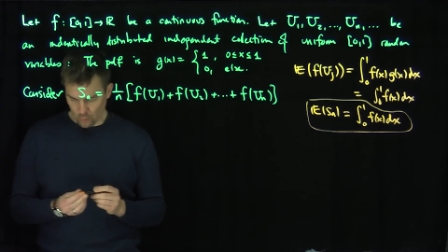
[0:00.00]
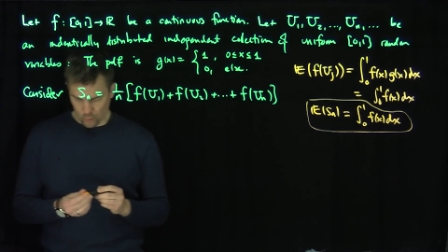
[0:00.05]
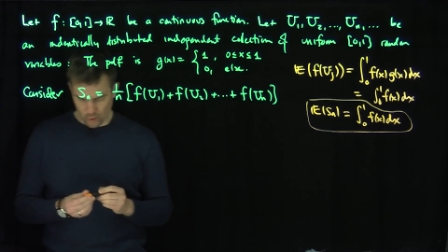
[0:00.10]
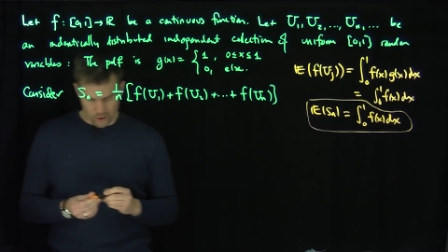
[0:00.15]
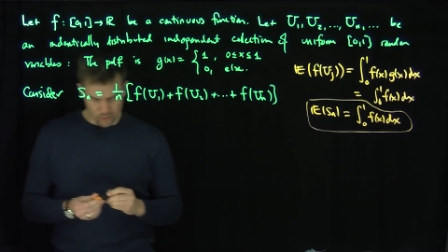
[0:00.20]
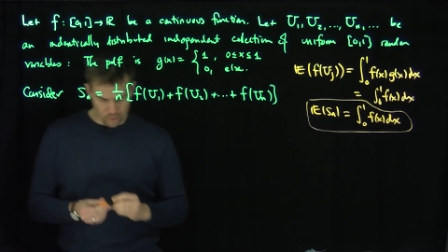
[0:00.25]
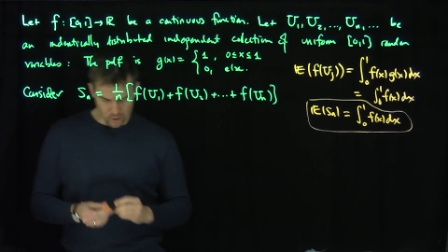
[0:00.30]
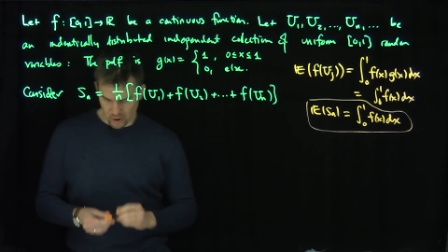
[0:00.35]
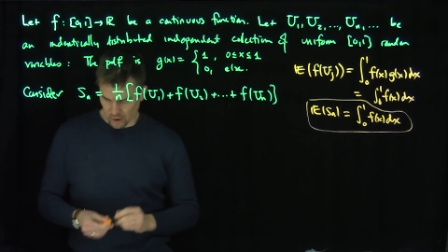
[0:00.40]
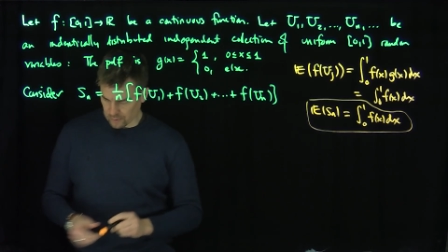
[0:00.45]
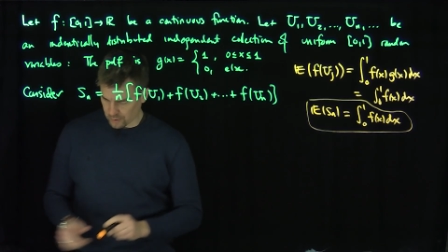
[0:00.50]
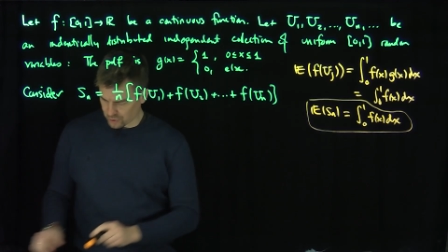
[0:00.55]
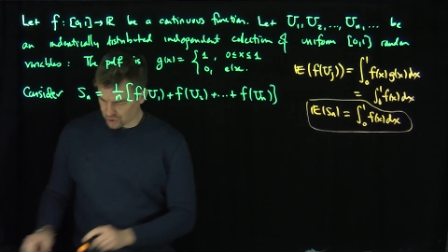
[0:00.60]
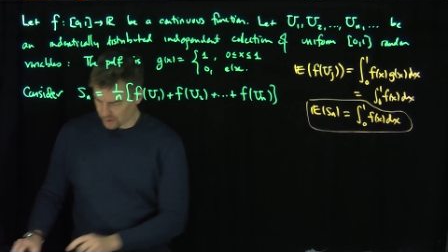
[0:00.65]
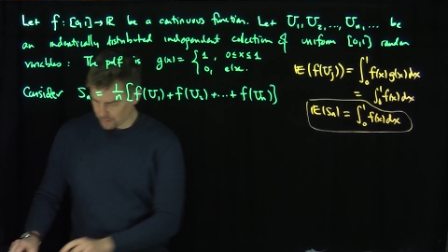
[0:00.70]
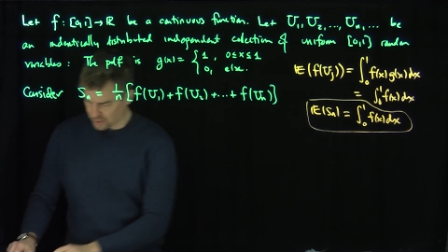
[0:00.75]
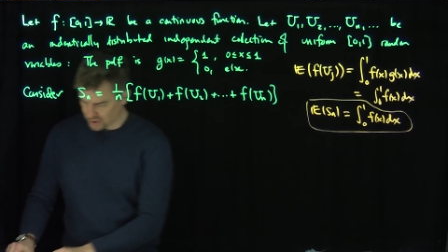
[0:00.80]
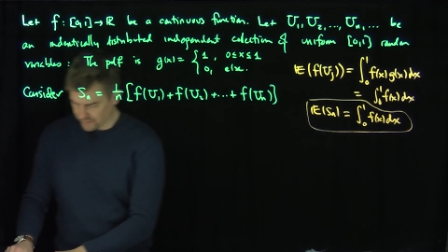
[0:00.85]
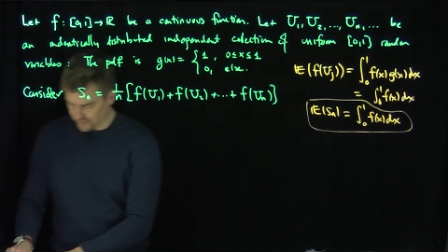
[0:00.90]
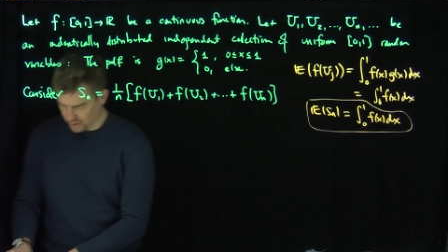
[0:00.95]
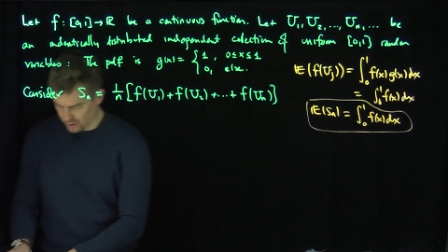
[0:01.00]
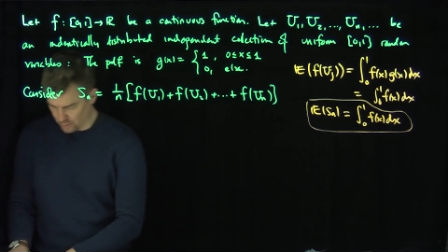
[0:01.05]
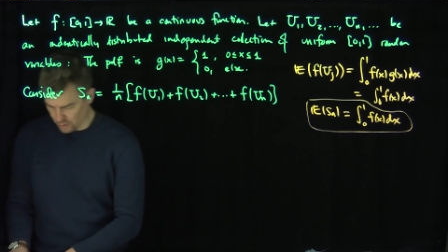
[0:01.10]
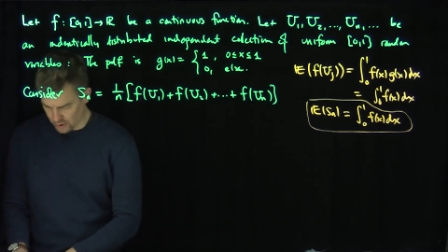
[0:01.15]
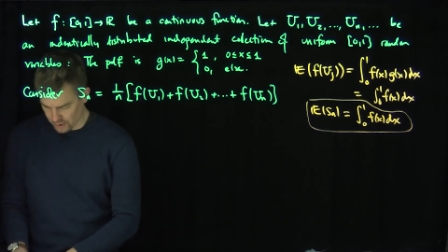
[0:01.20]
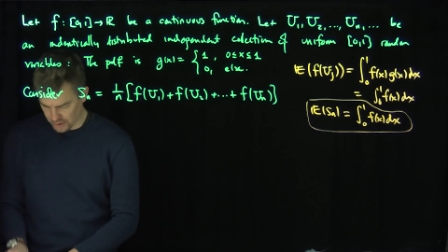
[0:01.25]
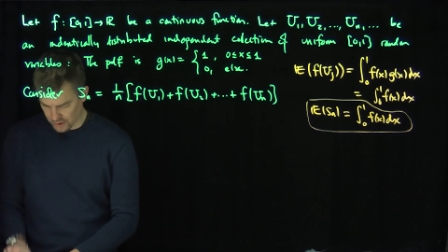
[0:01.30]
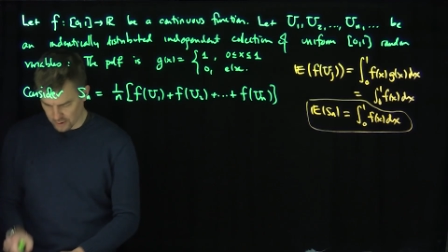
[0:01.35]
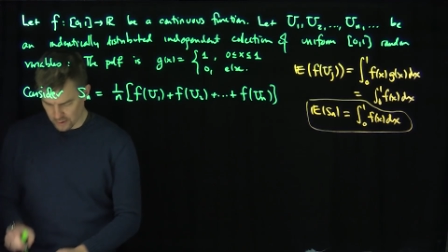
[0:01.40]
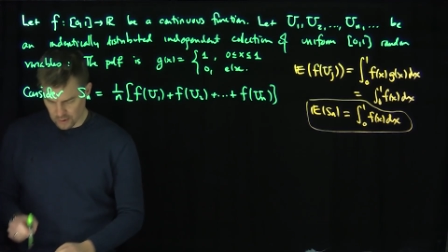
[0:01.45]
we're going to recall the Chebyshev
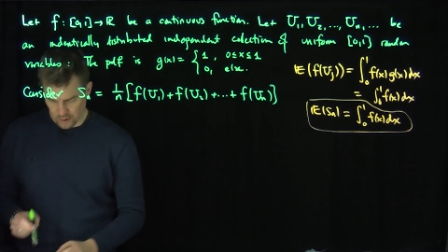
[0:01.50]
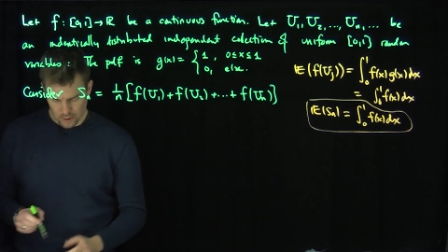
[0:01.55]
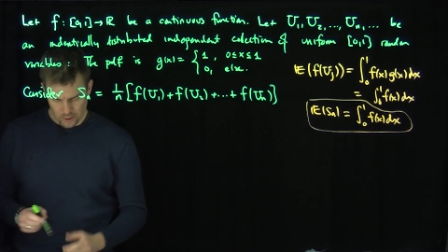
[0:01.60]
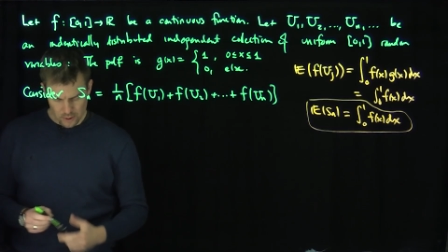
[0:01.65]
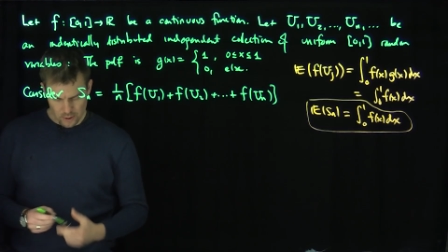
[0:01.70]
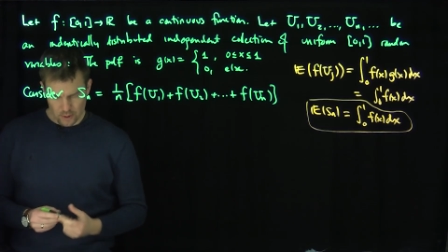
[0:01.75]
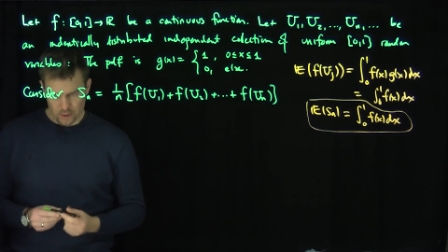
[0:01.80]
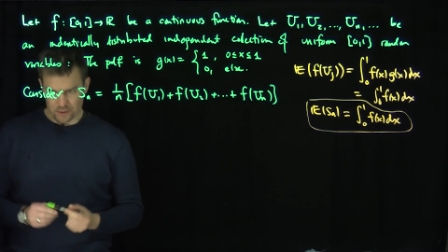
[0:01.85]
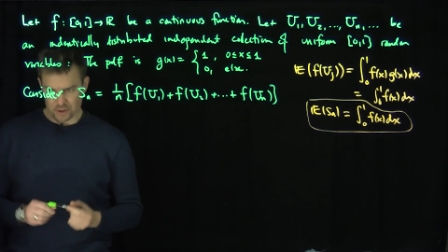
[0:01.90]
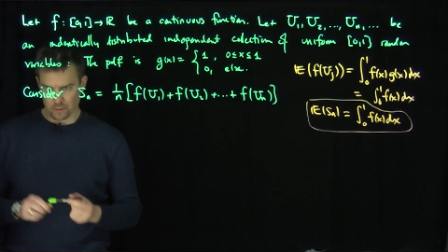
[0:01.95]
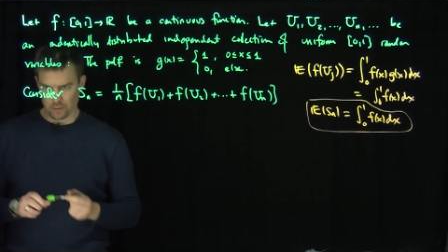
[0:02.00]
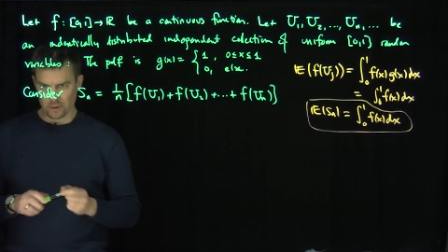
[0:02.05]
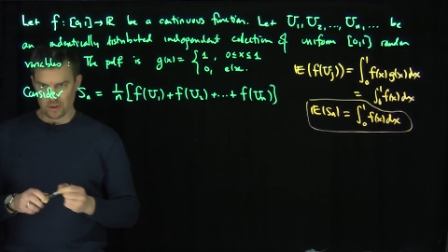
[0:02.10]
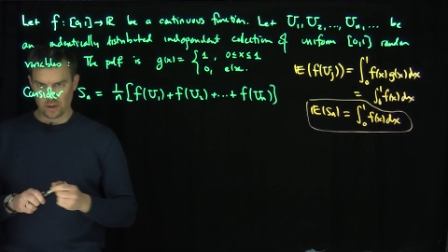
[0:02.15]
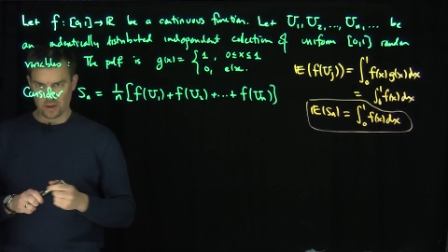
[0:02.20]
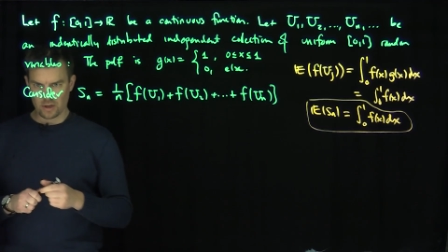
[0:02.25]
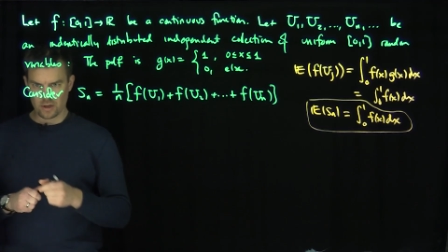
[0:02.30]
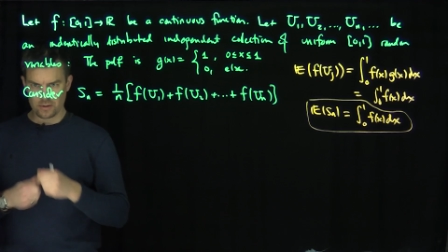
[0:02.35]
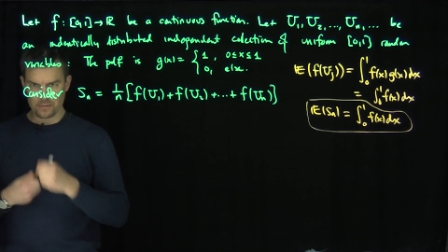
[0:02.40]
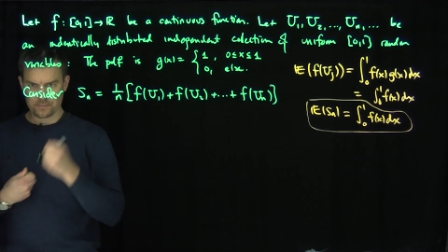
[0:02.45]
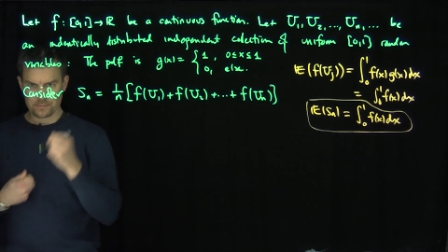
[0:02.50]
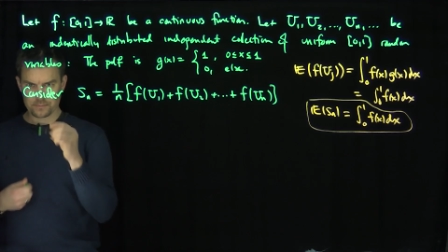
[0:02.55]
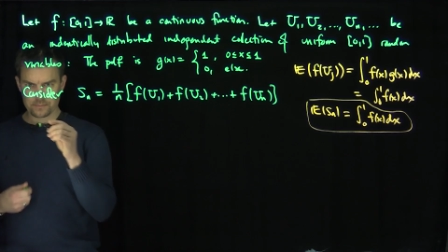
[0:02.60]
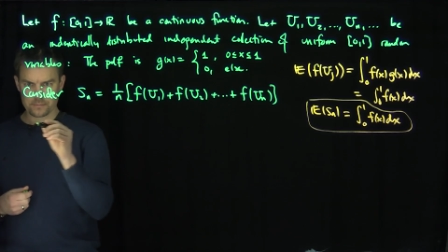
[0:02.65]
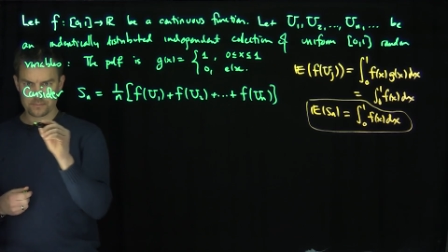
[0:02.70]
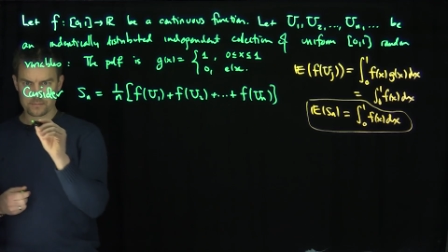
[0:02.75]
inequality. So recall,